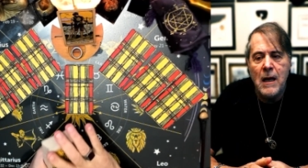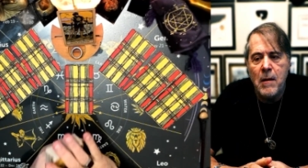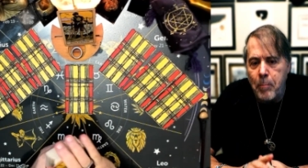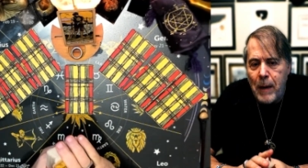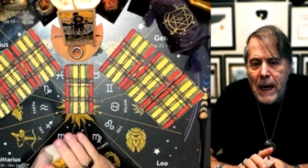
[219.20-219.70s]

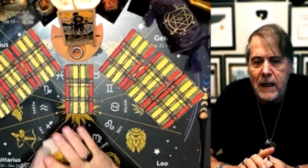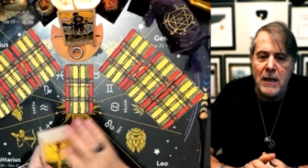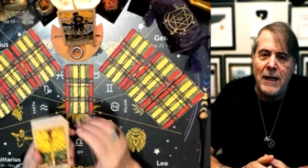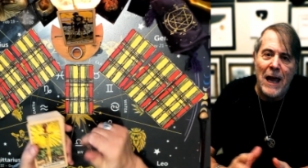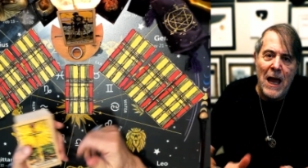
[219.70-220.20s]
better
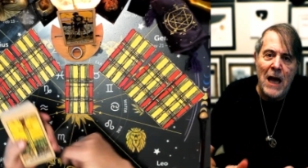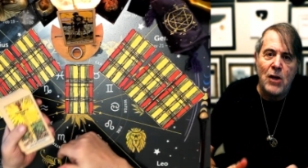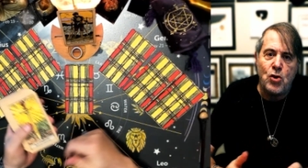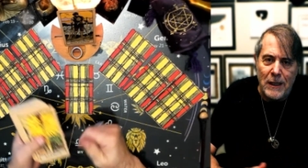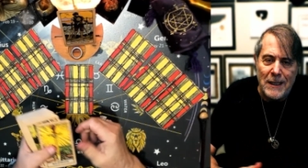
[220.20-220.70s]
than I
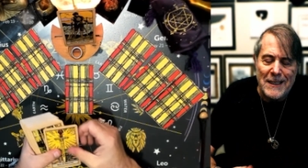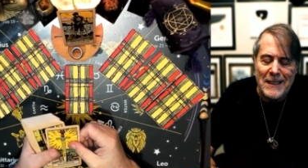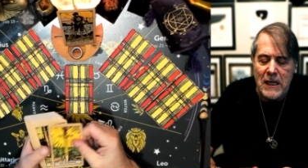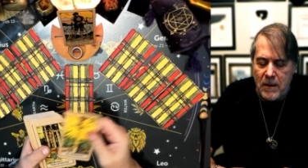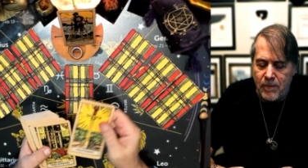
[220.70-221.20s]
actually
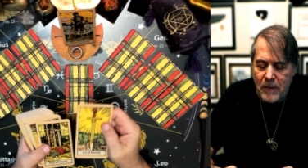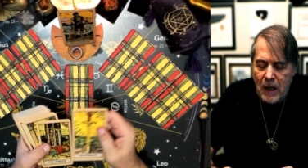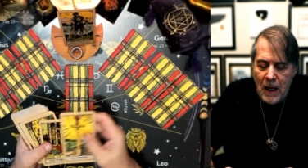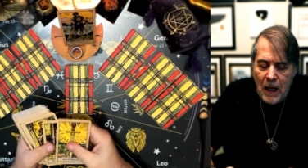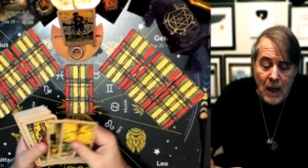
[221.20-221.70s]
see.
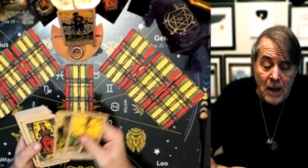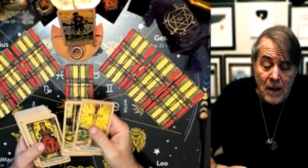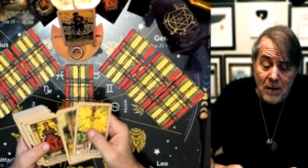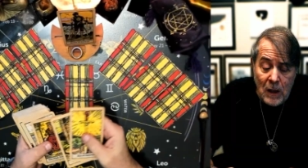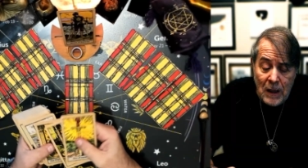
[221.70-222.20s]

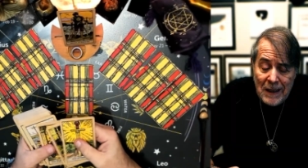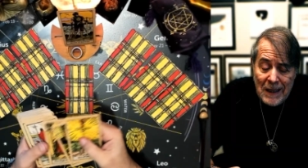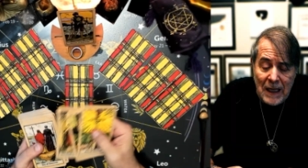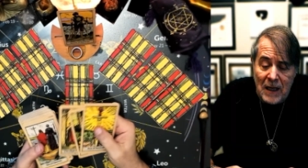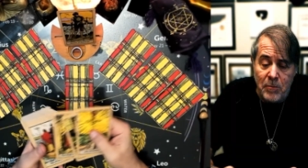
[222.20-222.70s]
Well, I
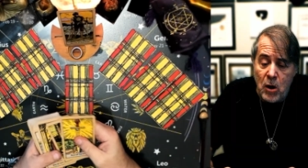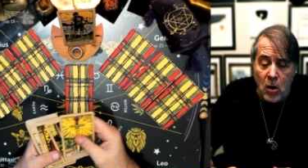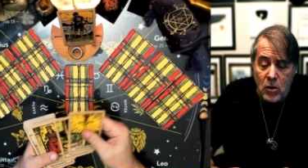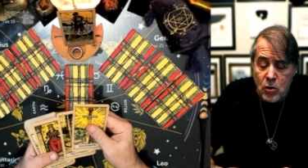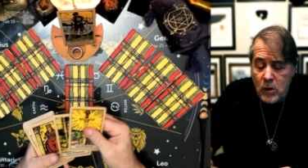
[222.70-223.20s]
gotta be
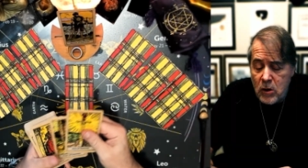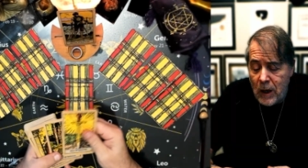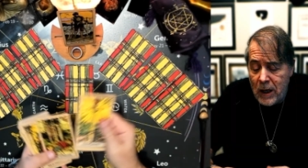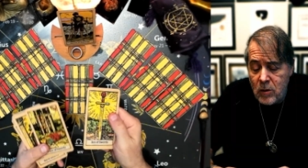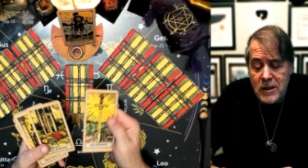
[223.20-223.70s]
honest with you.
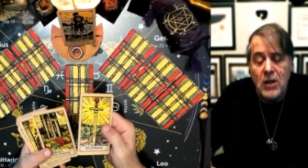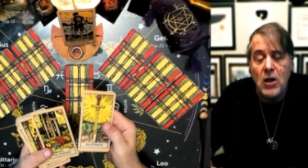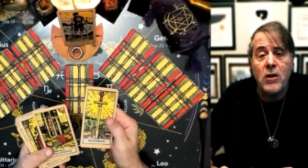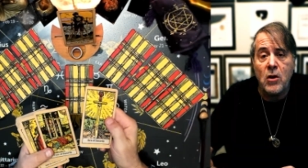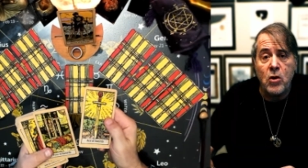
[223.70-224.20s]
I don't see
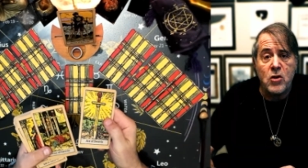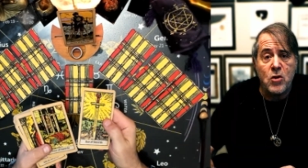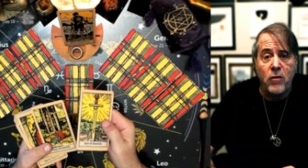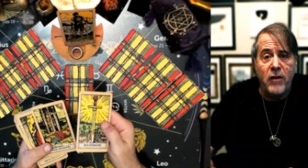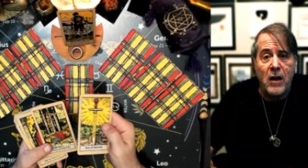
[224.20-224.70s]
nothing good
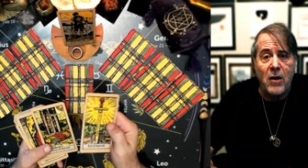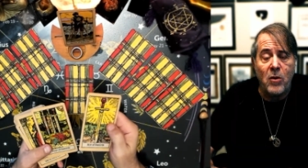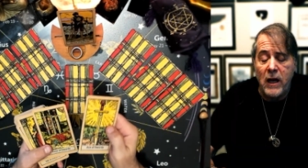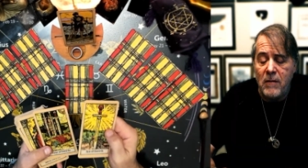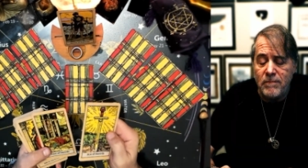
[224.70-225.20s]
so far,
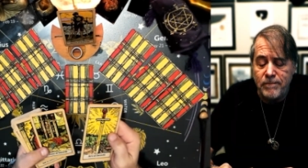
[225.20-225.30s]
okay?